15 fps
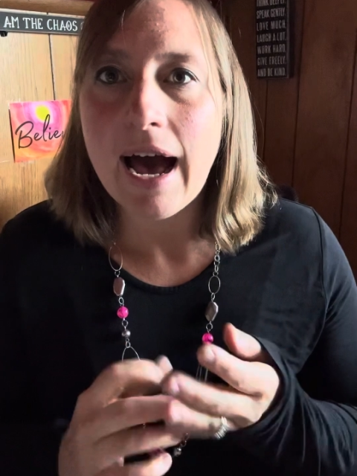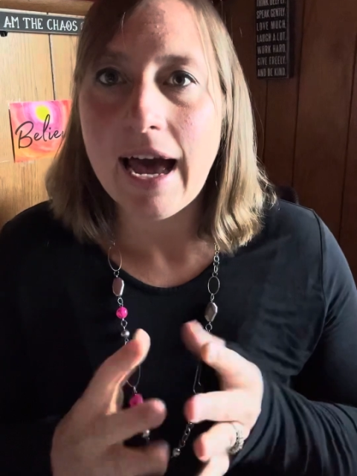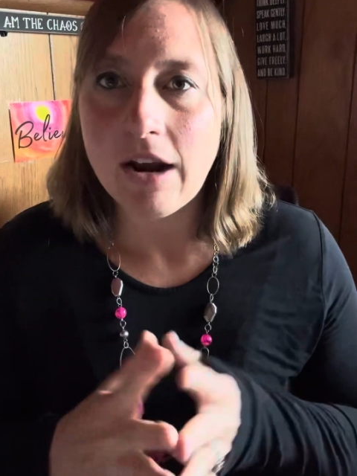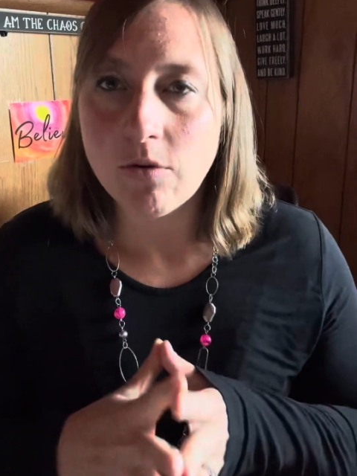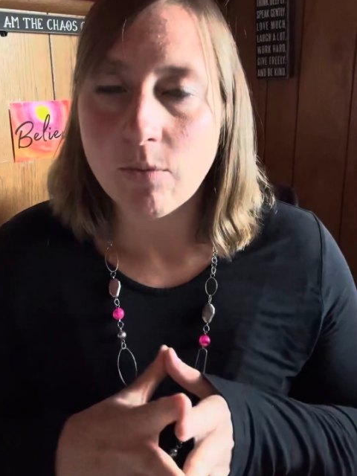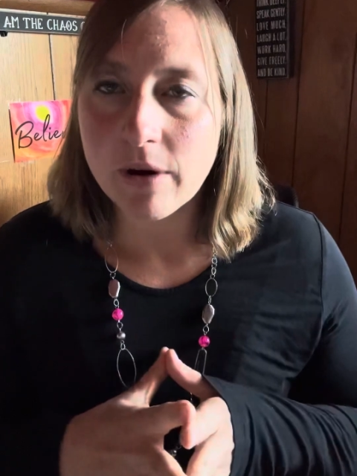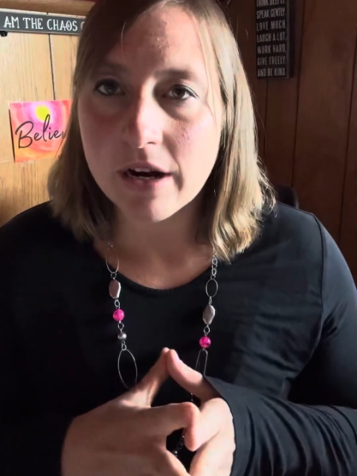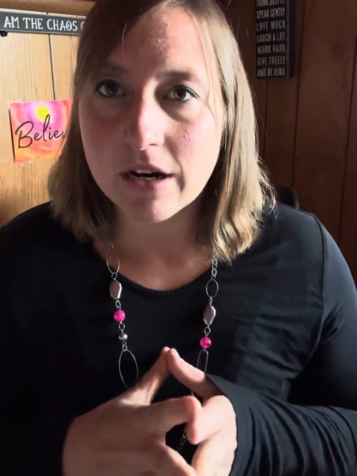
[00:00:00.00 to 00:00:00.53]
I
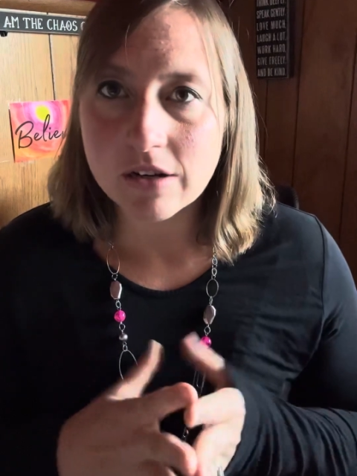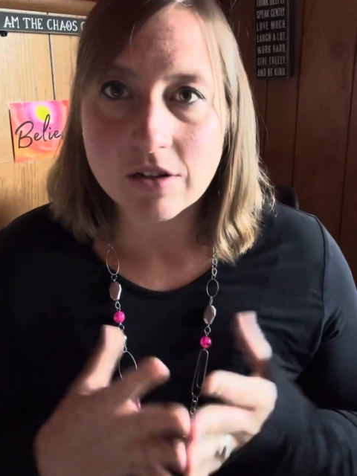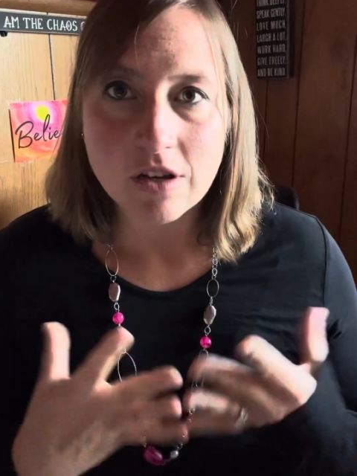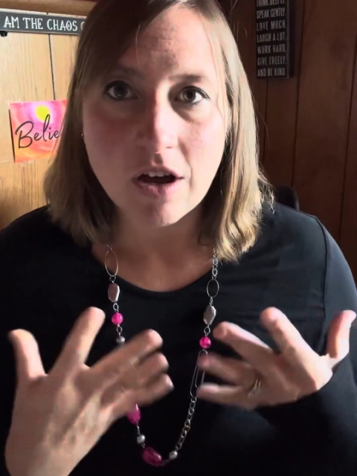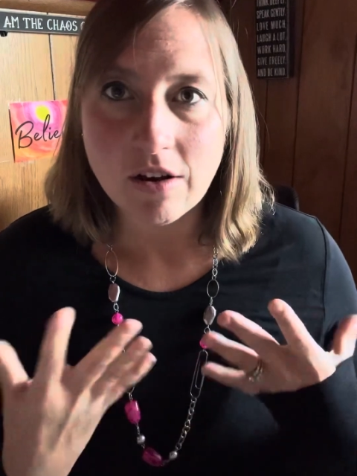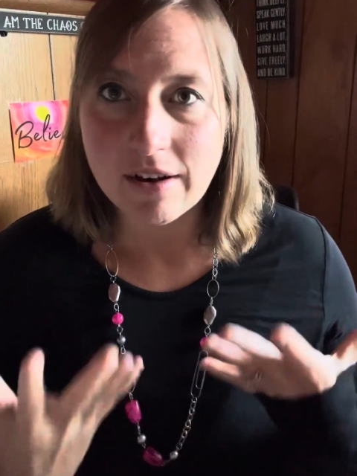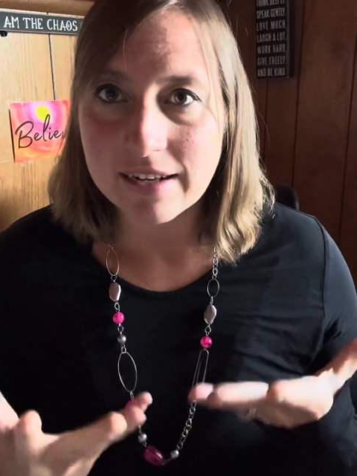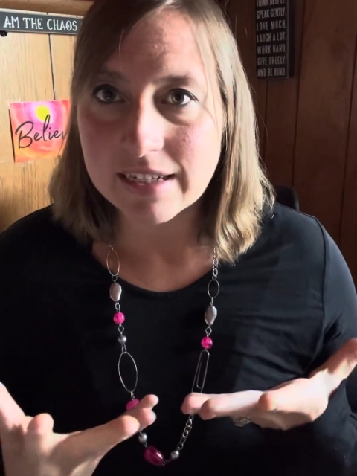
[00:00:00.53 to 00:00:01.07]
don't wear it
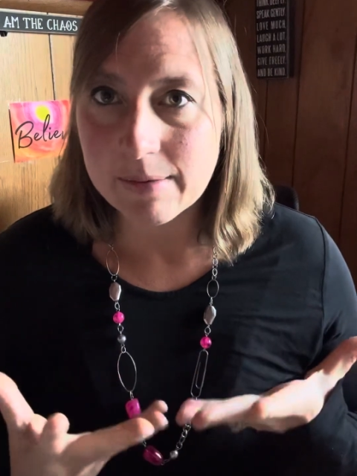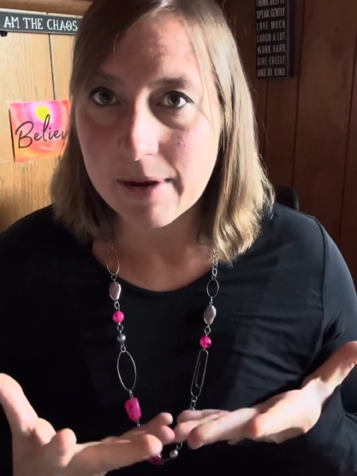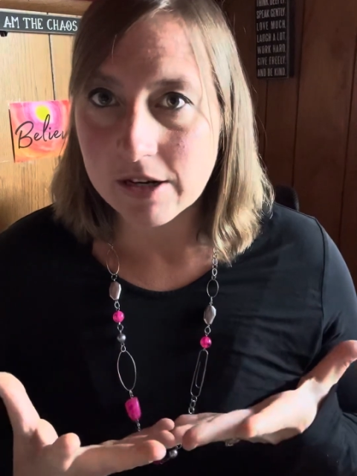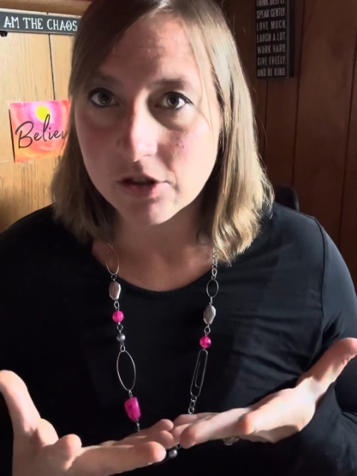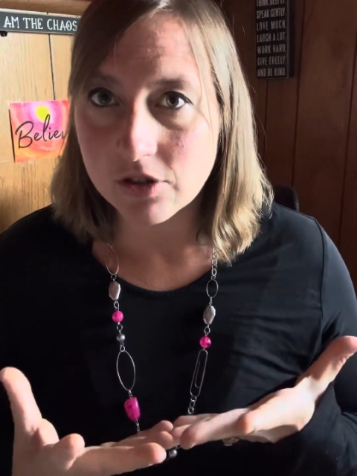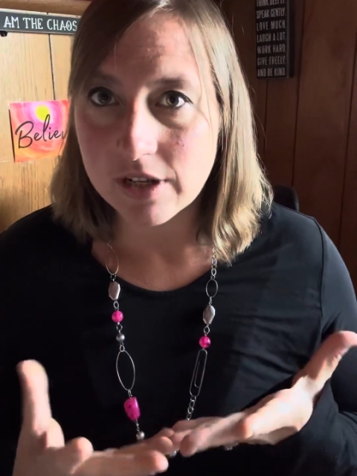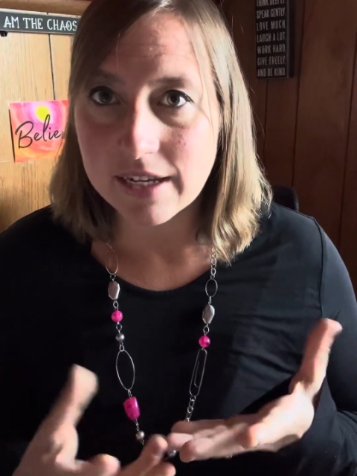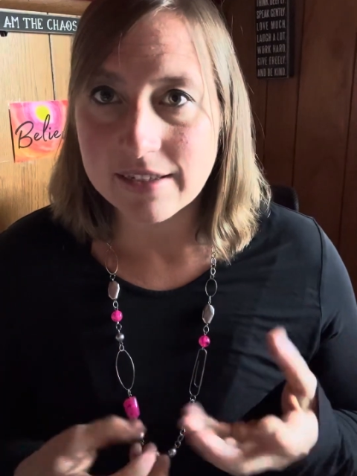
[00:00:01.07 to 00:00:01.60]
unless I'm
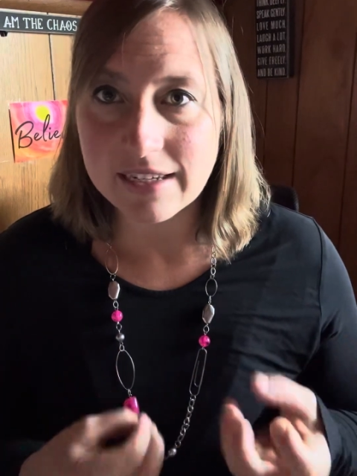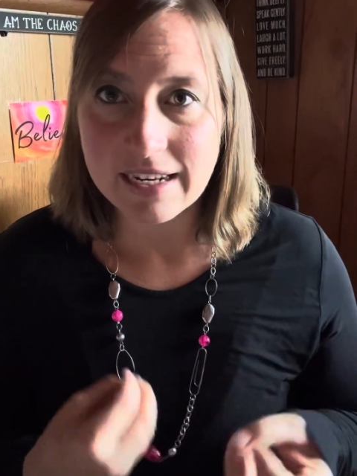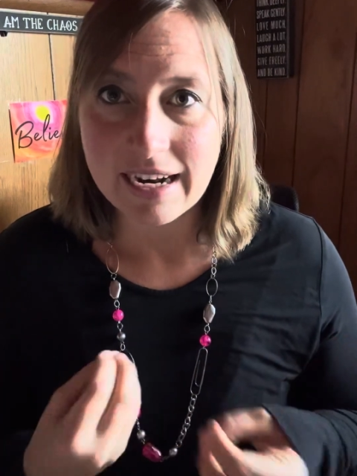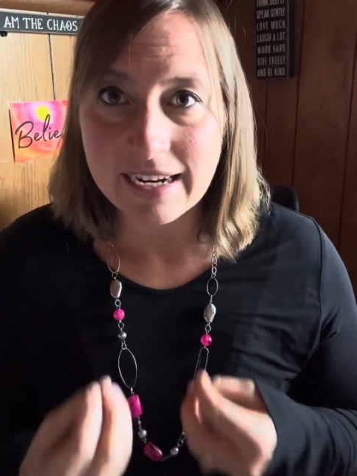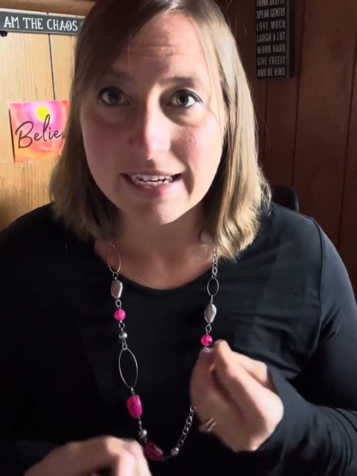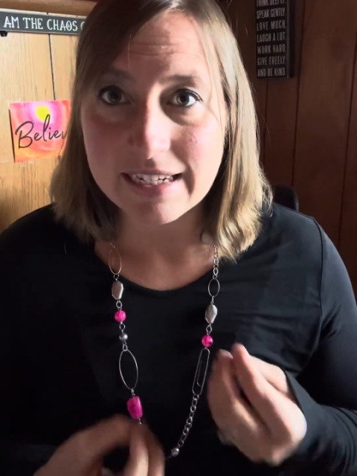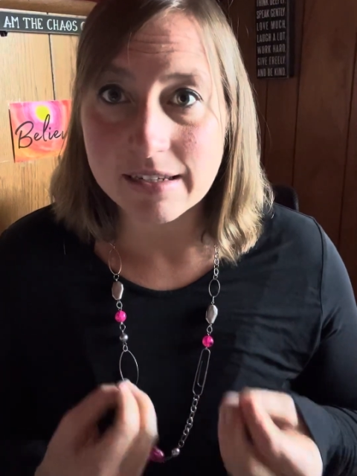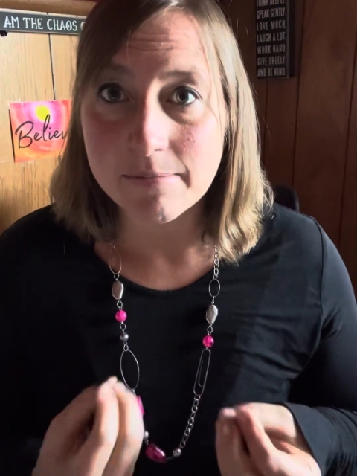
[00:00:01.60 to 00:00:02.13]
exercising and I
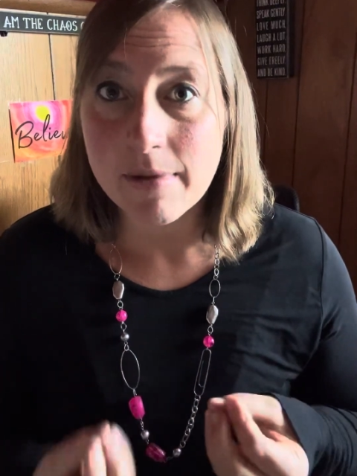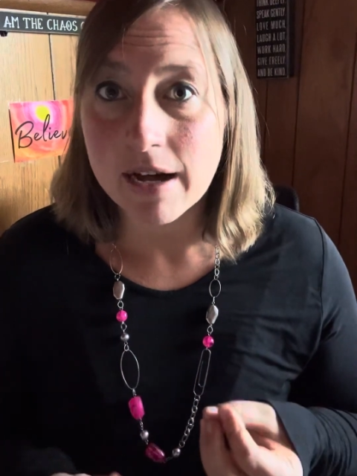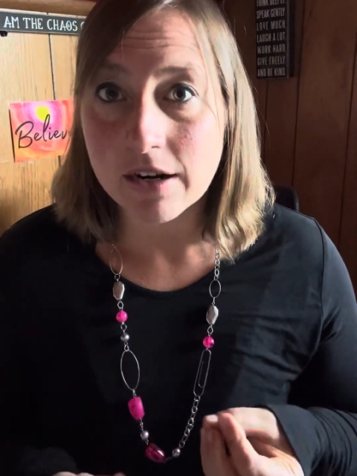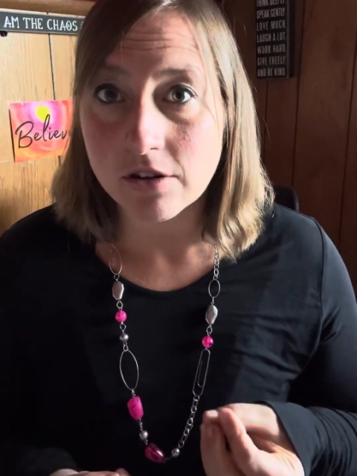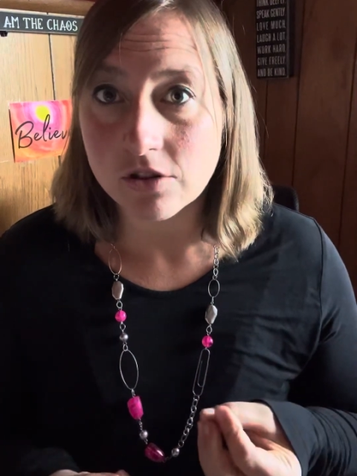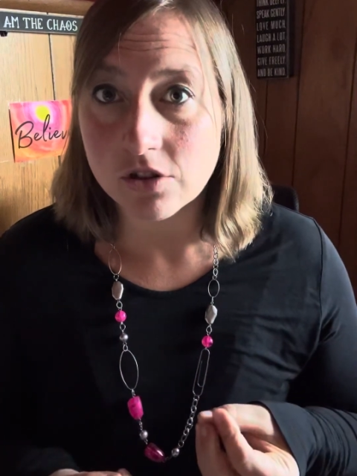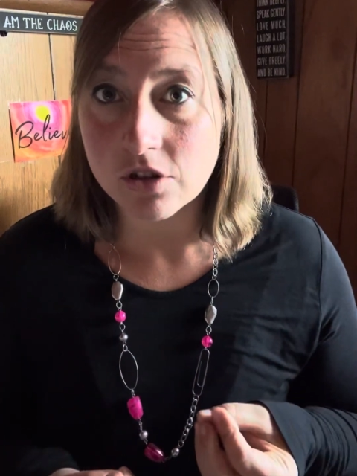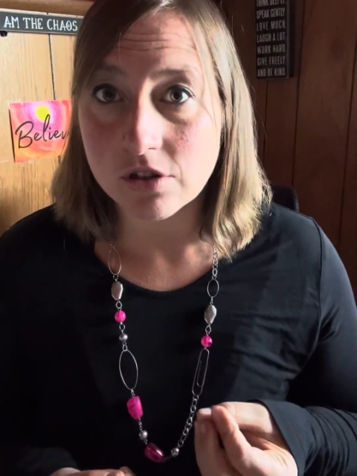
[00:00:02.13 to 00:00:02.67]
need to
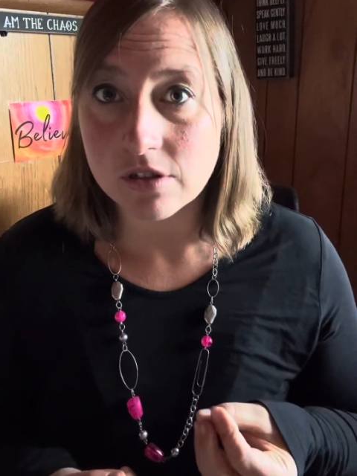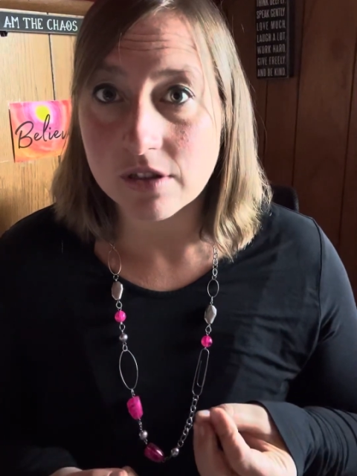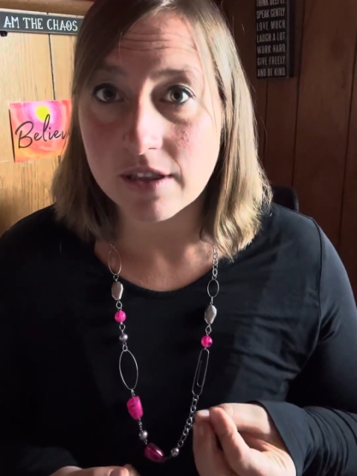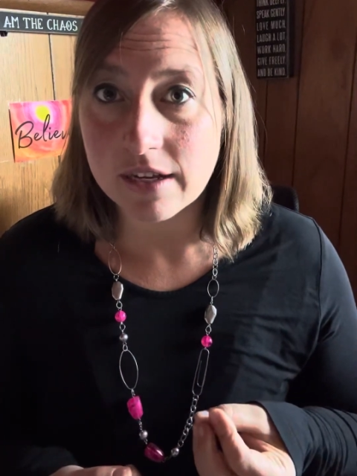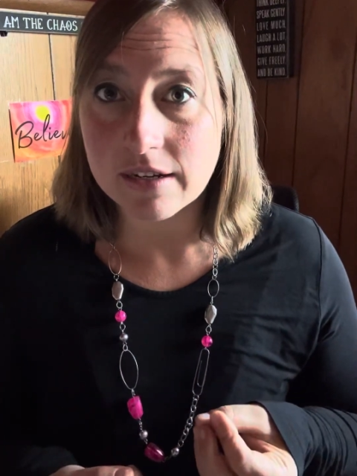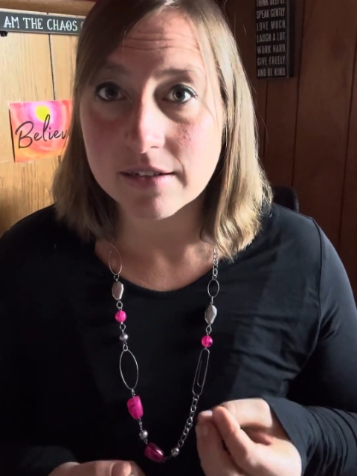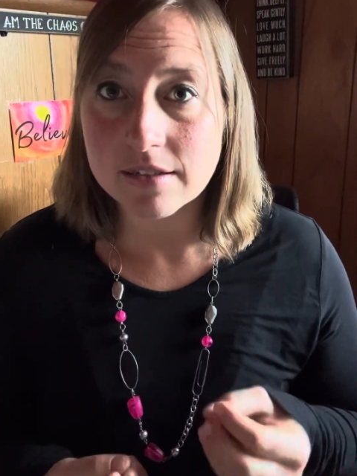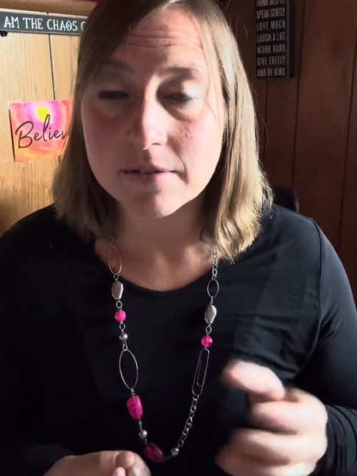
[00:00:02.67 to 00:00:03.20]
monitor certain
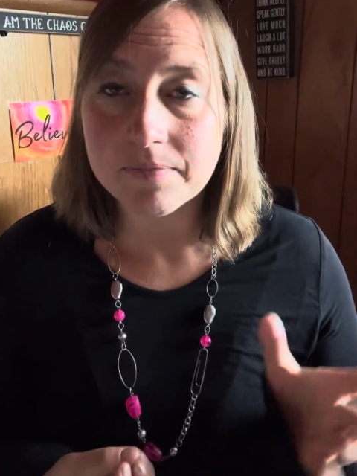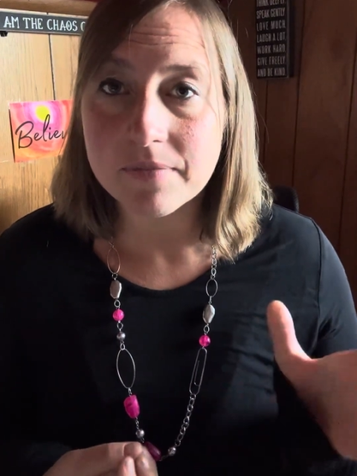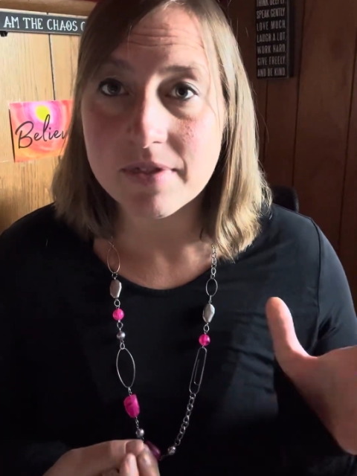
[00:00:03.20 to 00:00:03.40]
things.